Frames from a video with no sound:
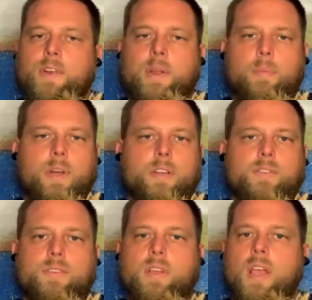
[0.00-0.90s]
very
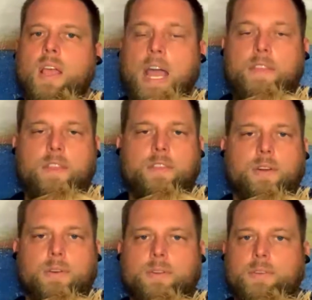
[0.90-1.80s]
much, and the
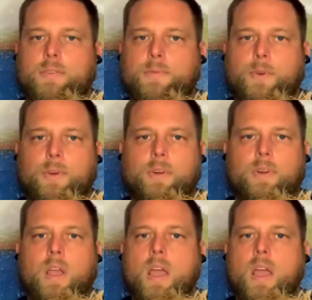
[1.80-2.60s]
donors for